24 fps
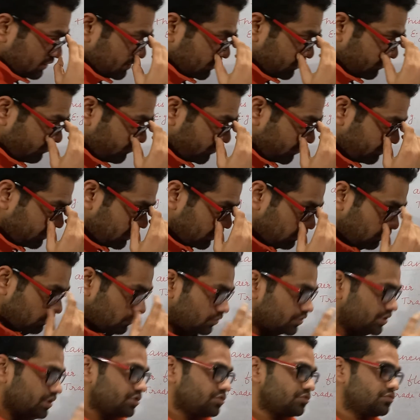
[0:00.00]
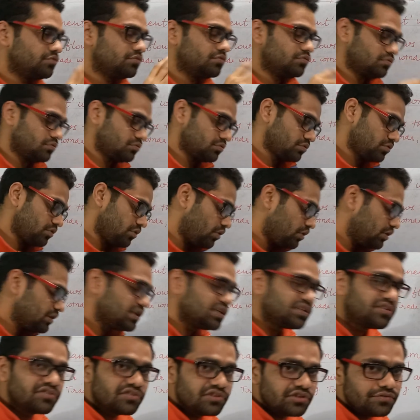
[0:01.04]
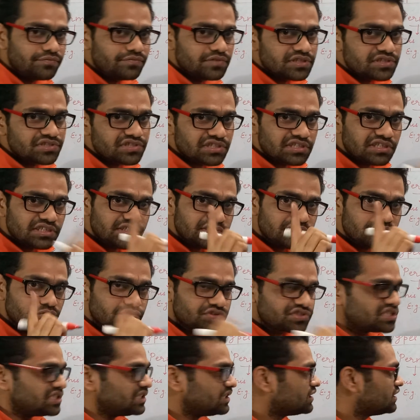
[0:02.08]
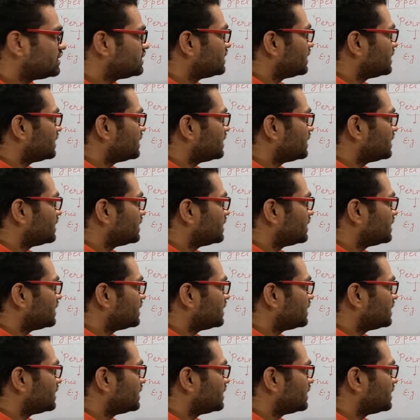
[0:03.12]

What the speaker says: we will look into all the three winds in a single